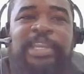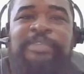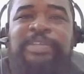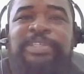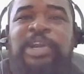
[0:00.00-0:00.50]
I
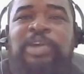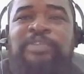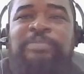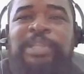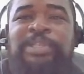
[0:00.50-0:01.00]
never see a
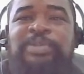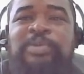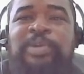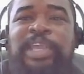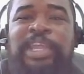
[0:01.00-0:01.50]
government
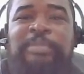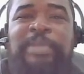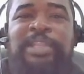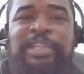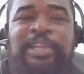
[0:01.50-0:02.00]
so
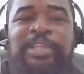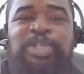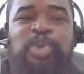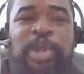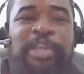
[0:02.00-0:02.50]
hell-bent on
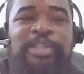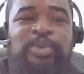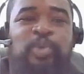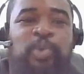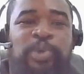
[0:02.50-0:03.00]
destroying
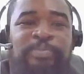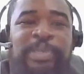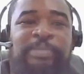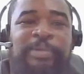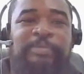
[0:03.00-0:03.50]
its own
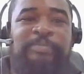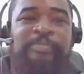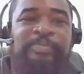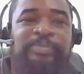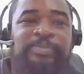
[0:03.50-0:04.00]
people.
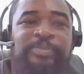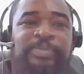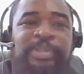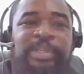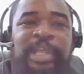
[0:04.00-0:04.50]

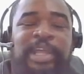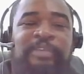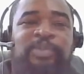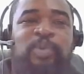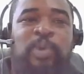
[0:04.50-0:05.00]
I
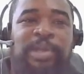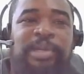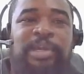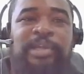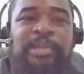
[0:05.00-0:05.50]
have to
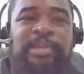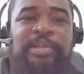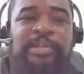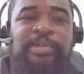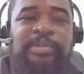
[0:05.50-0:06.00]
wonder.
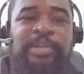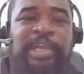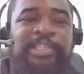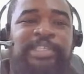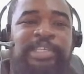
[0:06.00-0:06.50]

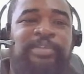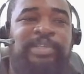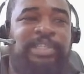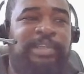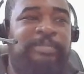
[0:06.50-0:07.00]
I
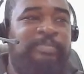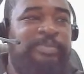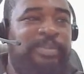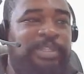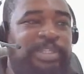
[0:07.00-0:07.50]
seriously
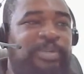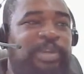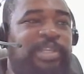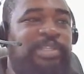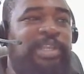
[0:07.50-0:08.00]

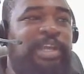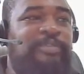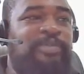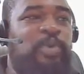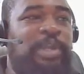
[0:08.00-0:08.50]

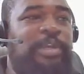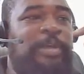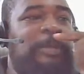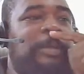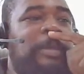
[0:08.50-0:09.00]
have to wonder.